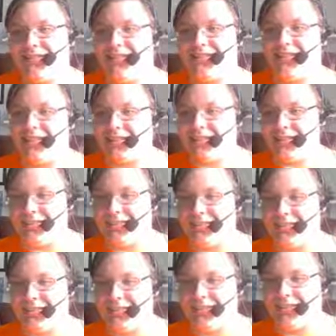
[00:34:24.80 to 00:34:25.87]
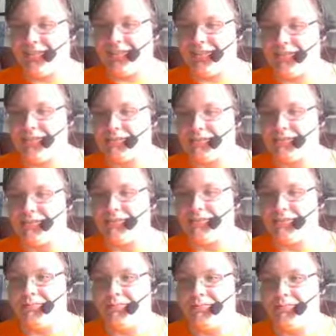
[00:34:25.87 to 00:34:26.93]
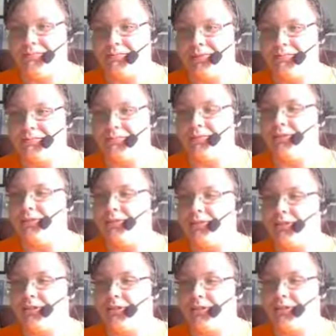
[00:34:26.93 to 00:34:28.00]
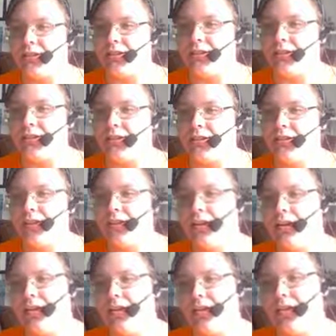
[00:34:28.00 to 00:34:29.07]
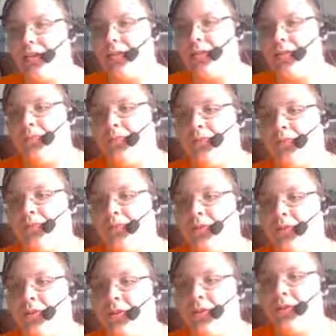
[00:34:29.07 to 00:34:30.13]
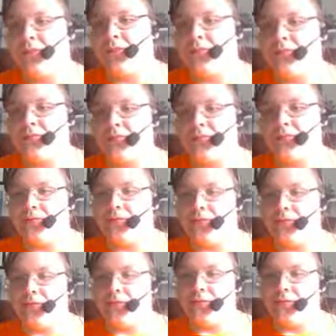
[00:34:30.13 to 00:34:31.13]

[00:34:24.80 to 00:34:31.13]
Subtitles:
That good detective better remember he's up for